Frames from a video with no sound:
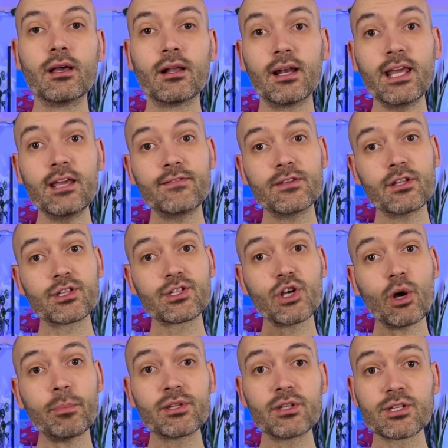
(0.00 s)
leaving the
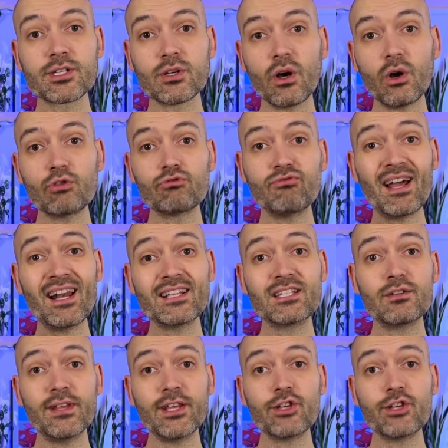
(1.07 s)
top of the soil relatively